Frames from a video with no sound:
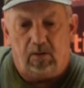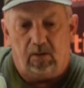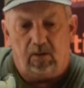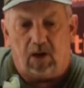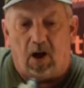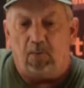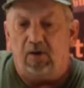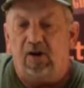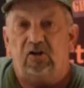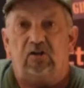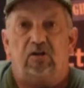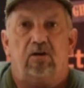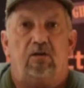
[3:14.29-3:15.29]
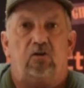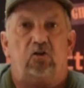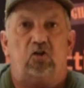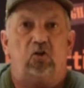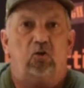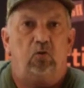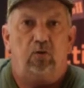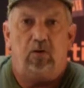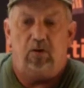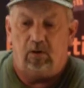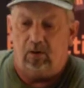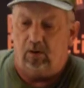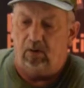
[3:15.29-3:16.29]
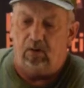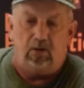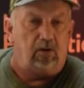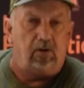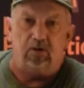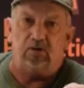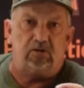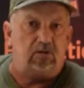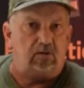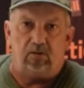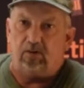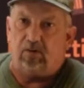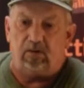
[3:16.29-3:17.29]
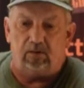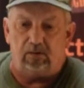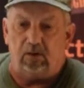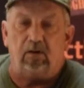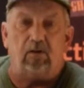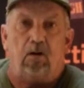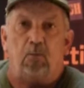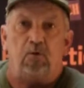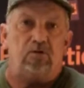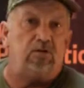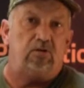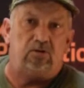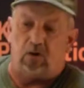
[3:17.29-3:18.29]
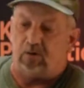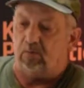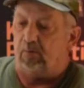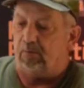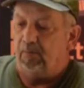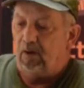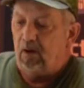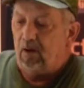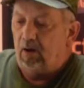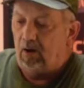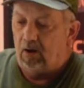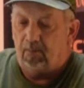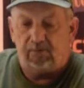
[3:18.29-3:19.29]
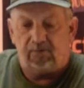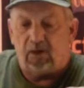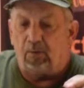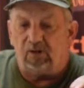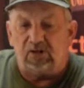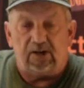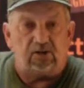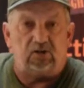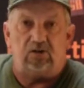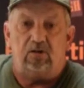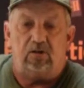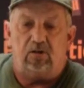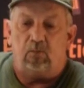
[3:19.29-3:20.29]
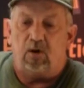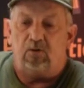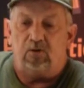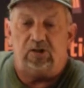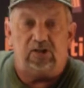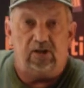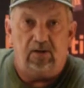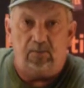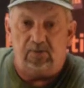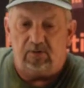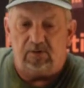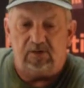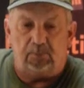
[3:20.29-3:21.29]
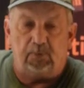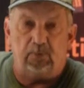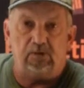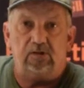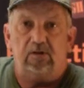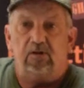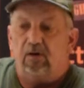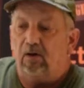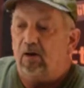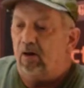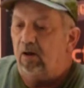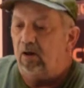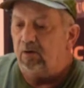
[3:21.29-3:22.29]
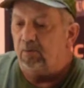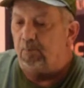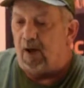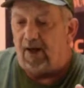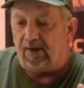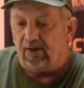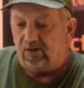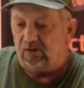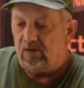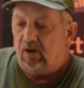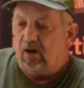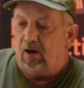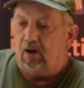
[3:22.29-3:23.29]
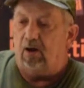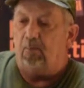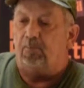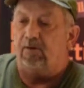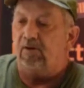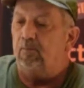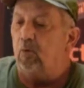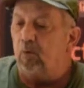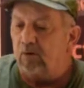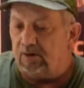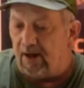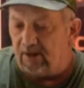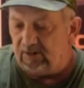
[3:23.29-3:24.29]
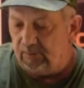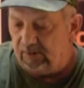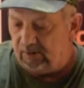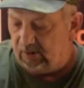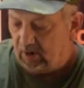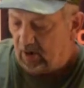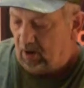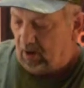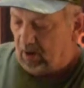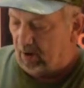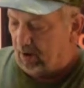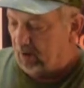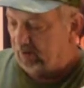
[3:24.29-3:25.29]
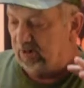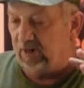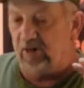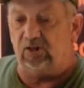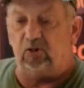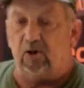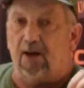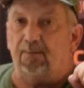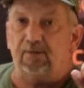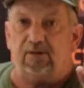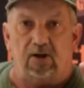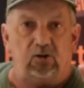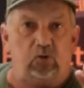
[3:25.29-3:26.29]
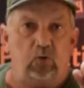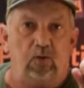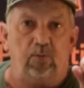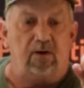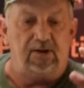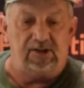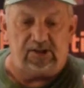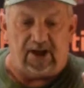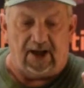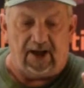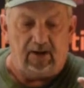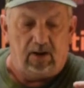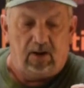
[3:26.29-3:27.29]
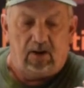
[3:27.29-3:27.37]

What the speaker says: combination of the two is literally almost indestructible. Double stitched around your seams, zippers, and your pockets. Plenty of mole attachments. Cinch straps, got 2 of them on each side.